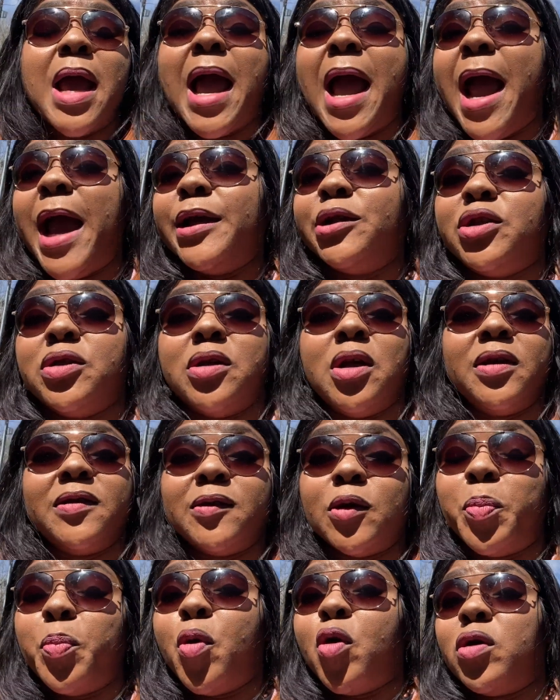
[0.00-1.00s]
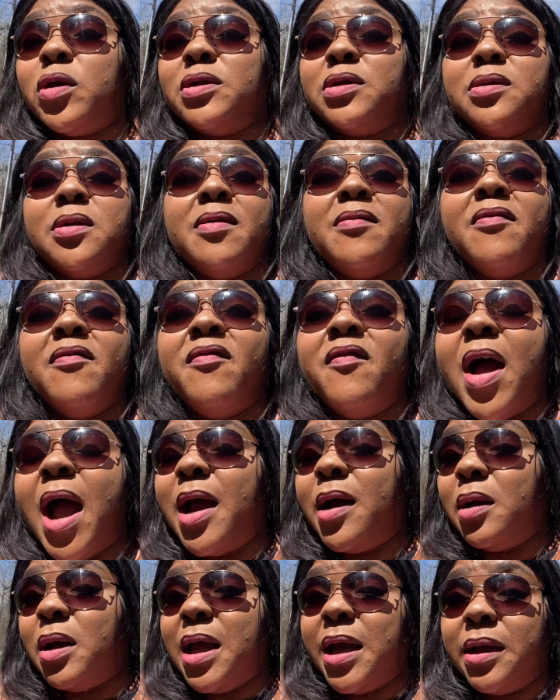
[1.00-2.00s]
I do not support
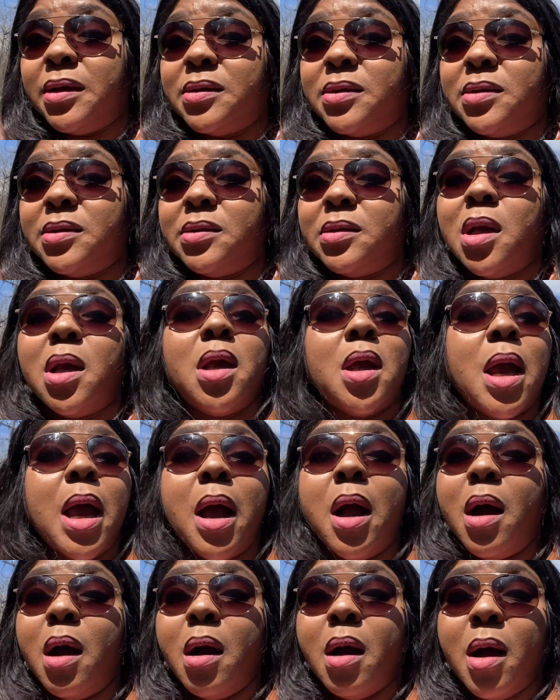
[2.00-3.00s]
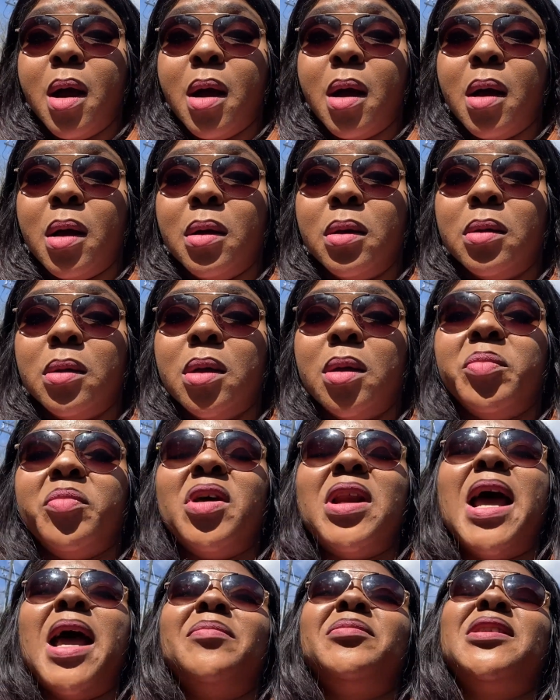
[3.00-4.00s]
violence.
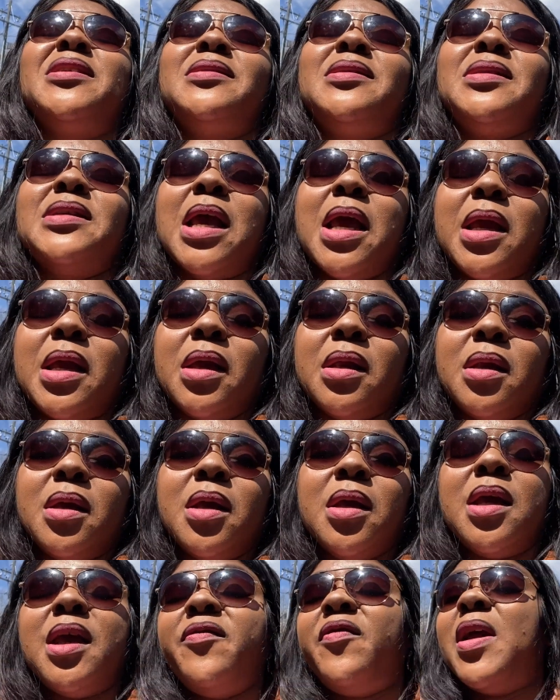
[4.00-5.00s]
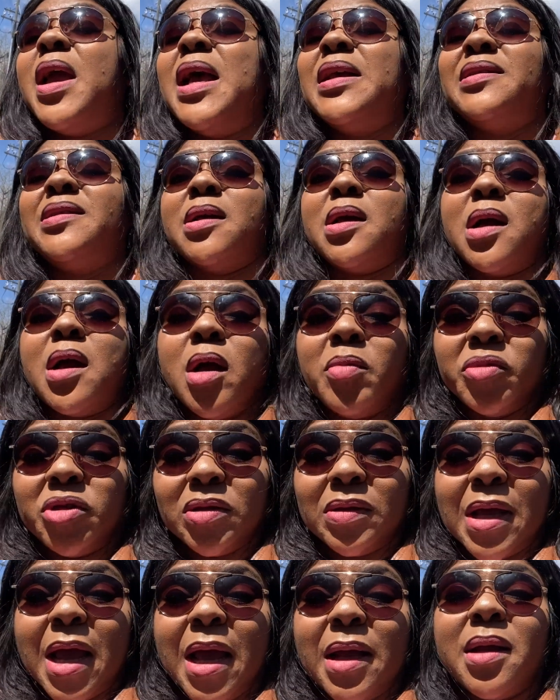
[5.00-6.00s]
But I'm saying if it hasn't come to
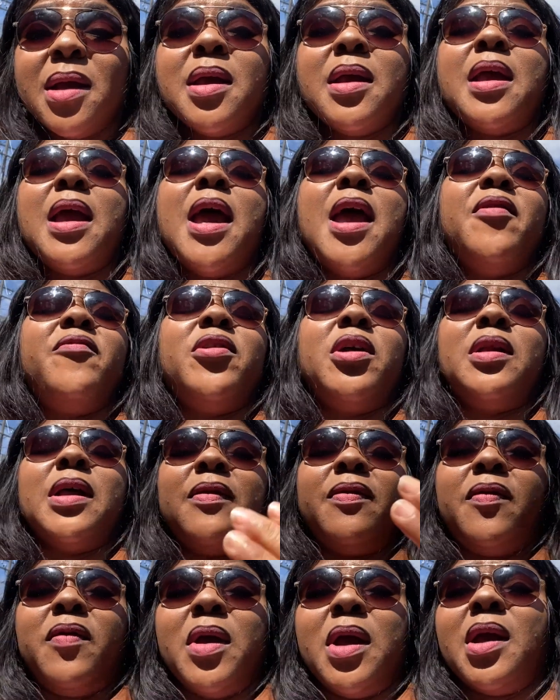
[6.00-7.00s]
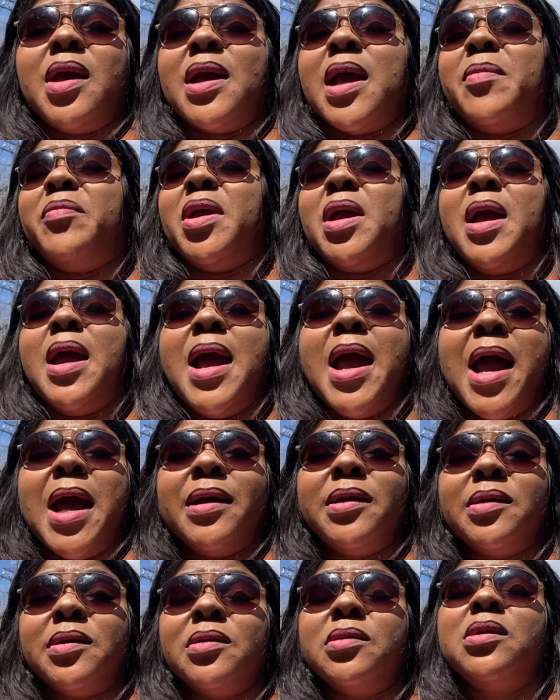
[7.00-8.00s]
that, every other thing can be
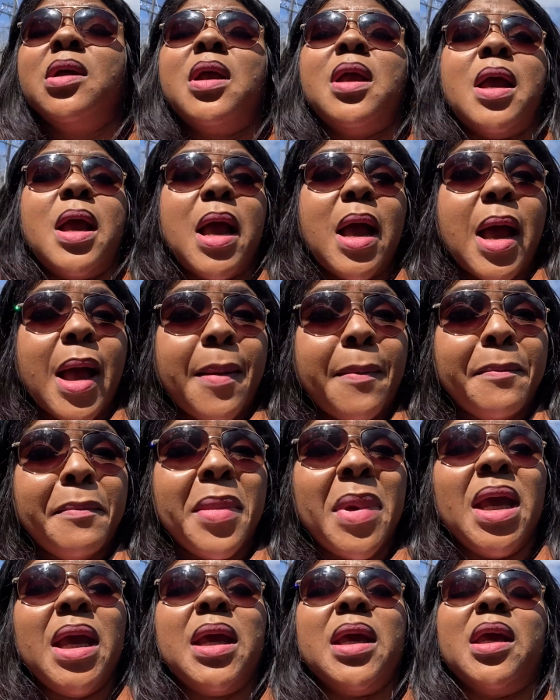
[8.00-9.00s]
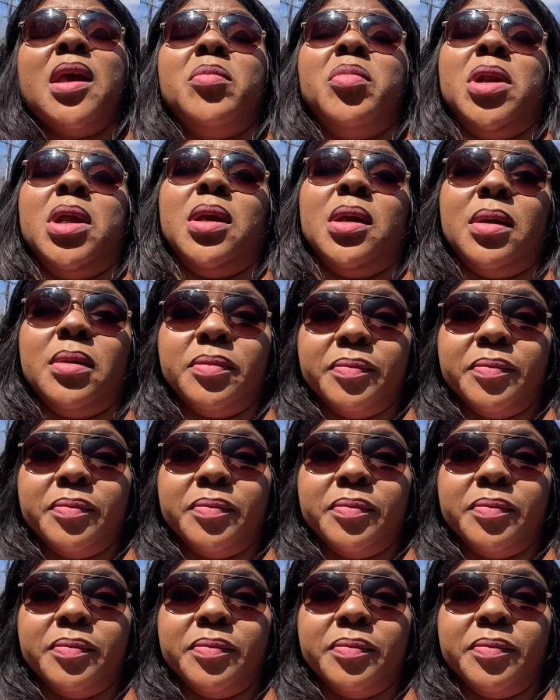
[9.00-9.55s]
handled amicably